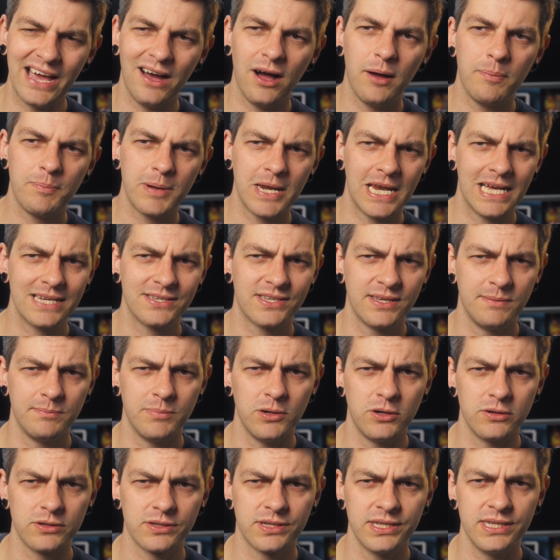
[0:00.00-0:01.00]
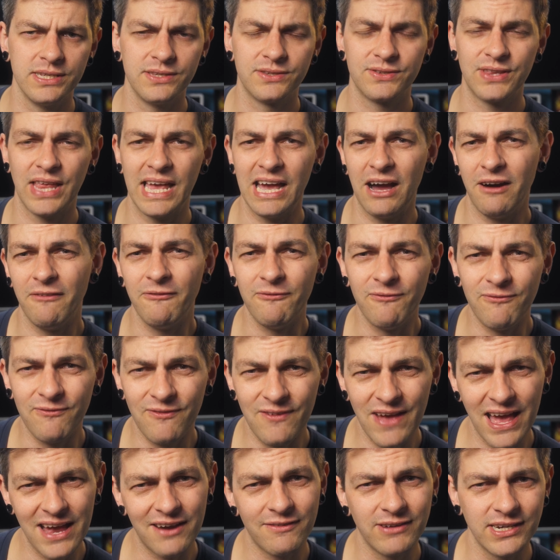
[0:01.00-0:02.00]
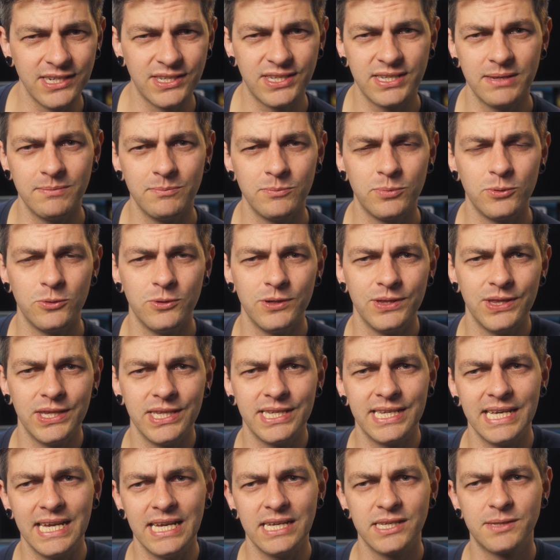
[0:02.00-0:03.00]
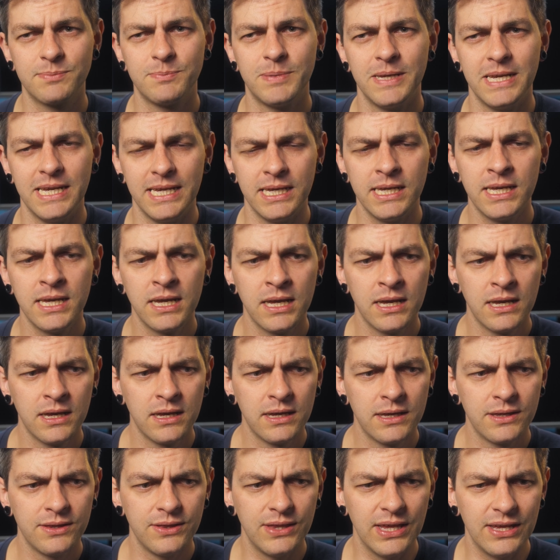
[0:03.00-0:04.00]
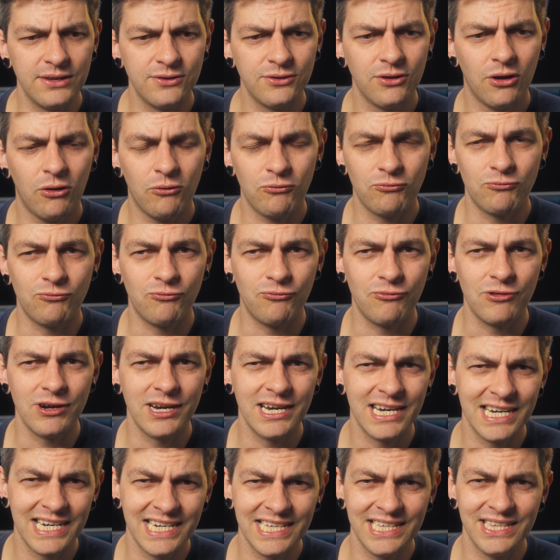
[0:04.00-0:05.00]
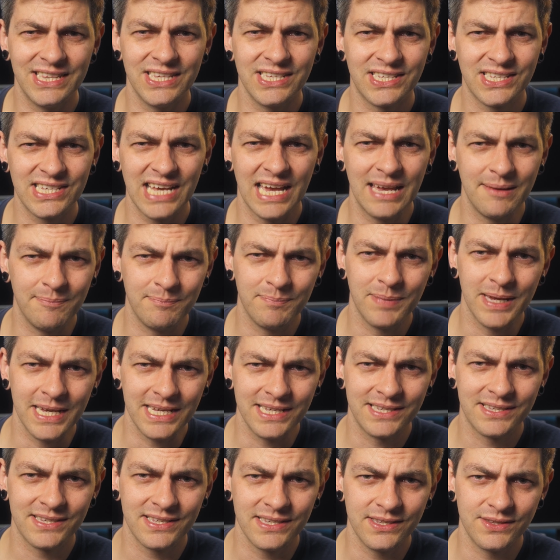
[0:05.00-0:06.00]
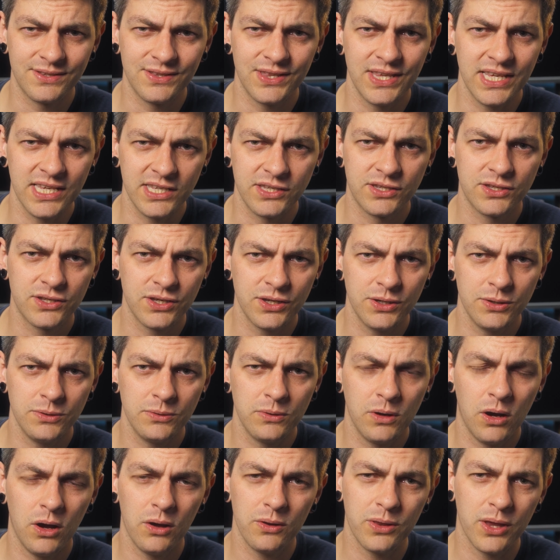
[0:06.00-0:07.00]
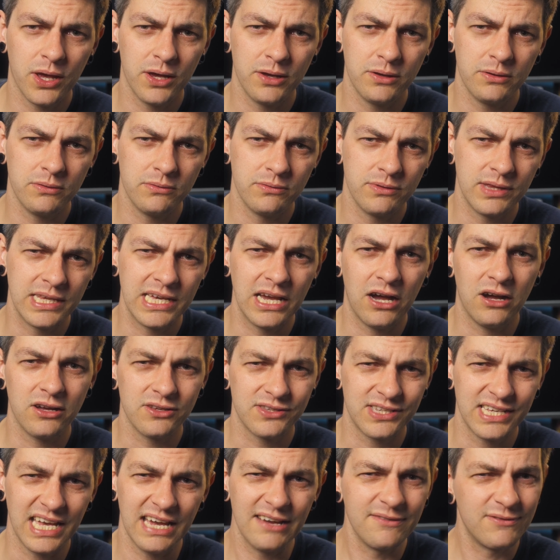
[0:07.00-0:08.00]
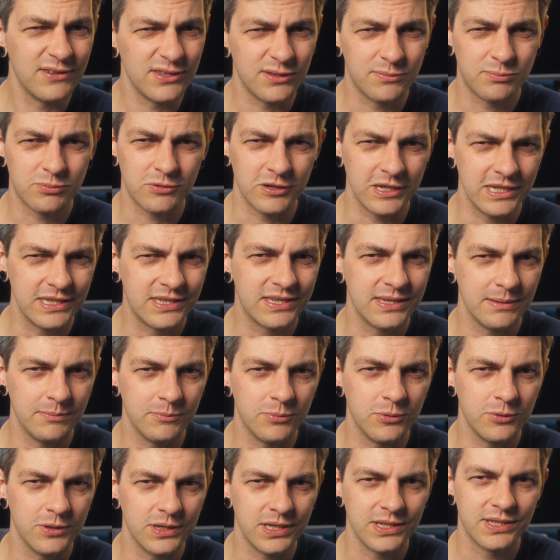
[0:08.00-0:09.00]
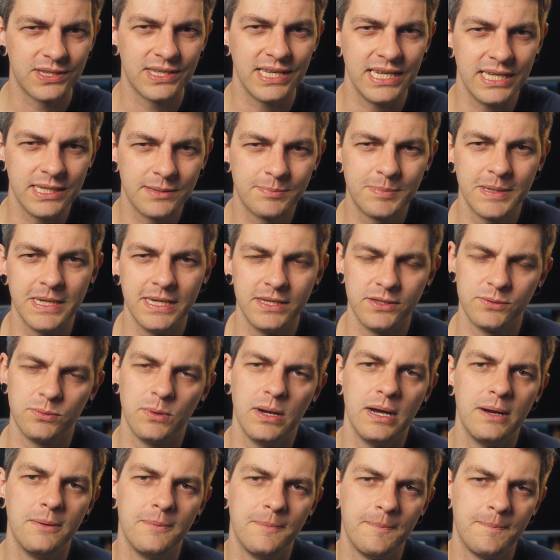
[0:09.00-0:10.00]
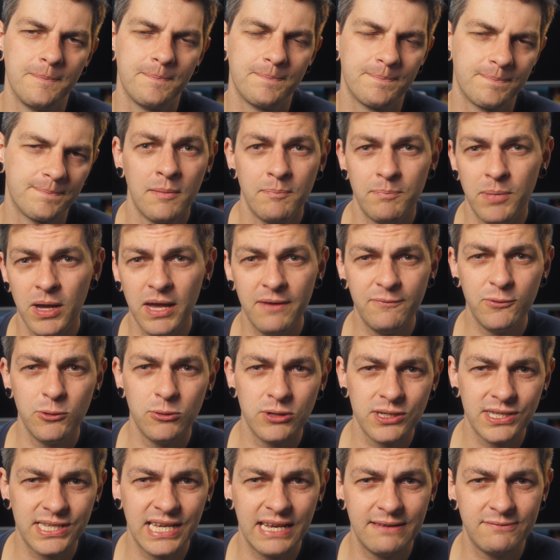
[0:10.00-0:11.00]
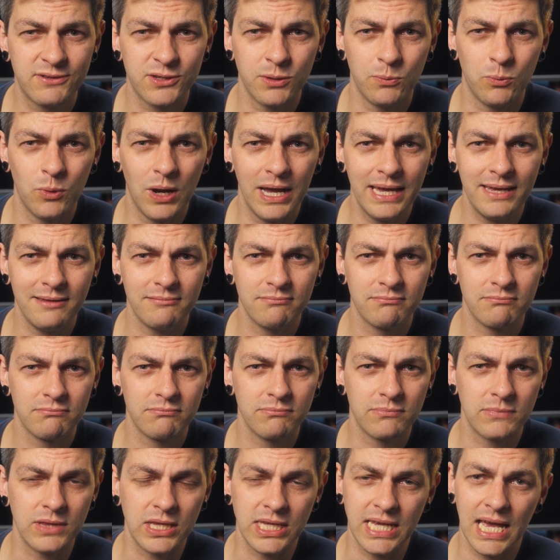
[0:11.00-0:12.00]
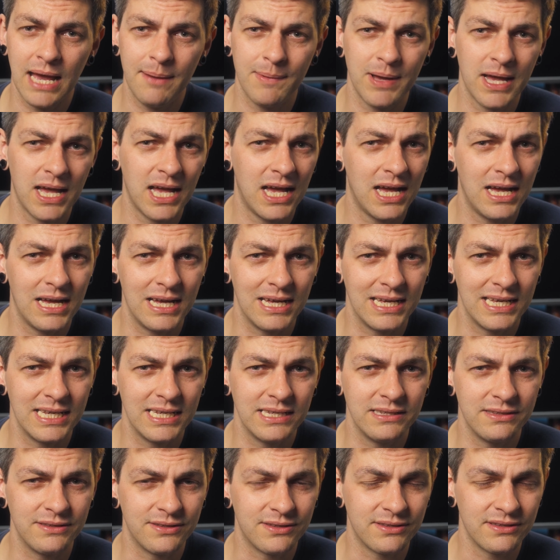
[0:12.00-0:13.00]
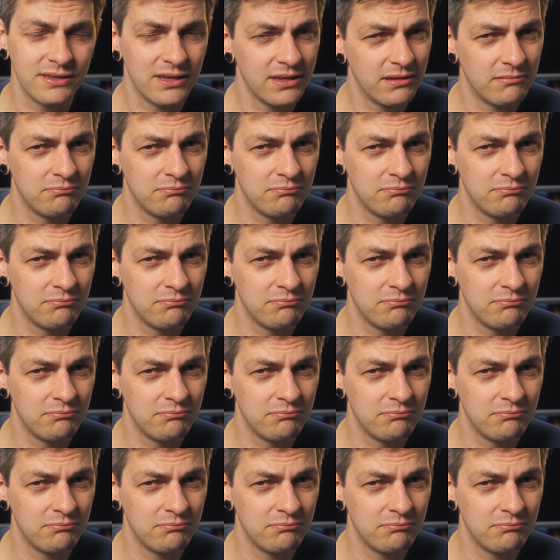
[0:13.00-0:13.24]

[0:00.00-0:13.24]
are plastic boxes. They are very simple in the DSP. They're not really the same beast as these two, although the RCF is pretty simple in its DSP as well. But if you want to save some weight, the Yamaha is